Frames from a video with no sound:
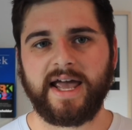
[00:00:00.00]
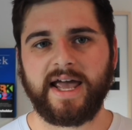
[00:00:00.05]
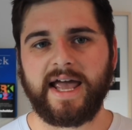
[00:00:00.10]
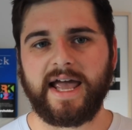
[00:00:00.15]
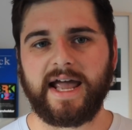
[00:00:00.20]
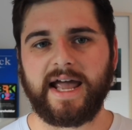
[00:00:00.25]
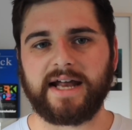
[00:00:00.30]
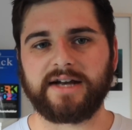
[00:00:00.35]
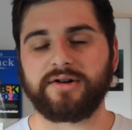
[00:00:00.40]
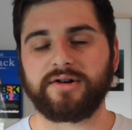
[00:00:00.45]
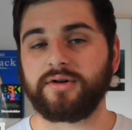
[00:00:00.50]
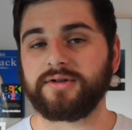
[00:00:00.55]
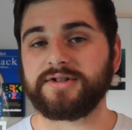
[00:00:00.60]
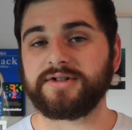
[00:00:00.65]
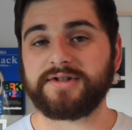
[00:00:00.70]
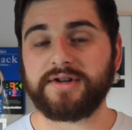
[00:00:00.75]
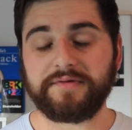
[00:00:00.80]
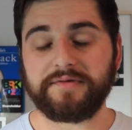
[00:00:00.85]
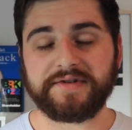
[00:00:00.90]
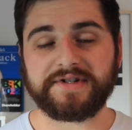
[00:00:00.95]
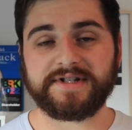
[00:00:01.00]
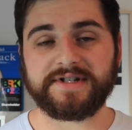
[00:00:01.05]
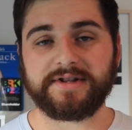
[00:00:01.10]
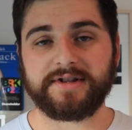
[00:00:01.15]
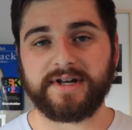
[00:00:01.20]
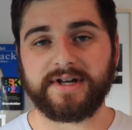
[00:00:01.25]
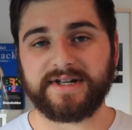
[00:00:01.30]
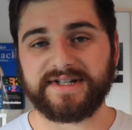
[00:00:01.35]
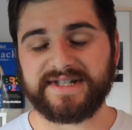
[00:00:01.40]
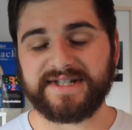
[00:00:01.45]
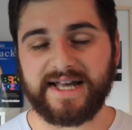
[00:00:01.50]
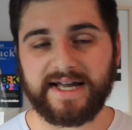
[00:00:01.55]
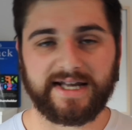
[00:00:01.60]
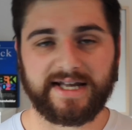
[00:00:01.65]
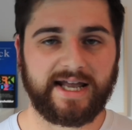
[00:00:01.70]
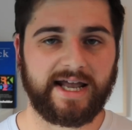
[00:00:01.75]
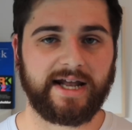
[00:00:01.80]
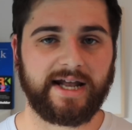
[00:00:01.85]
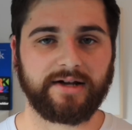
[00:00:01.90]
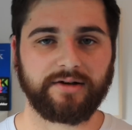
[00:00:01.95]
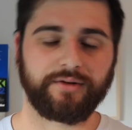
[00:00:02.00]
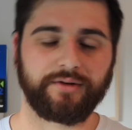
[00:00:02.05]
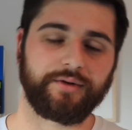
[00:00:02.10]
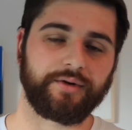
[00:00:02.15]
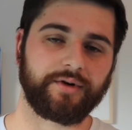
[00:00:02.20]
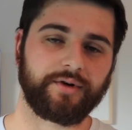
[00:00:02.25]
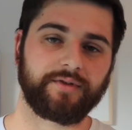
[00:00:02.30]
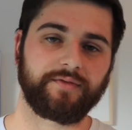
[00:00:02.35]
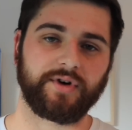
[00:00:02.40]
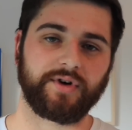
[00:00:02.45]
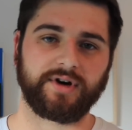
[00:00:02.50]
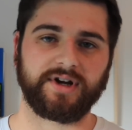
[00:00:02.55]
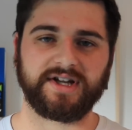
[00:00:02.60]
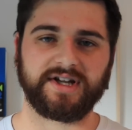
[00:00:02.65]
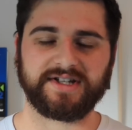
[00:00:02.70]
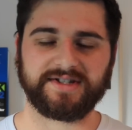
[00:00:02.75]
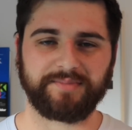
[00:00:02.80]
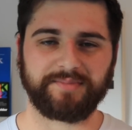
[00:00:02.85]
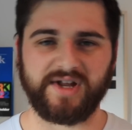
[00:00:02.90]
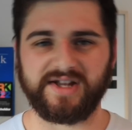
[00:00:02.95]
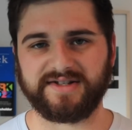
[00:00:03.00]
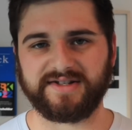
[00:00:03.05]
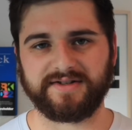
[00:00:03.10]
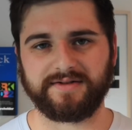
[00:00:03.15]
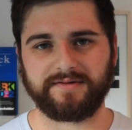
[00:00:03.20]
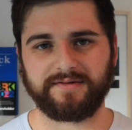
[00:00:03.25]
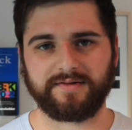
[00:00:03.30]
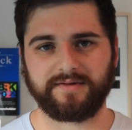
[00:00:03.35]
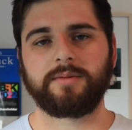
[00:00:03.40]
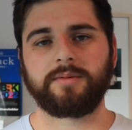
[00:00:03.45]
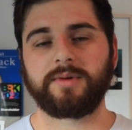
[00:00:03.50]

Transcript: And on the surface of things, that can look very expensive.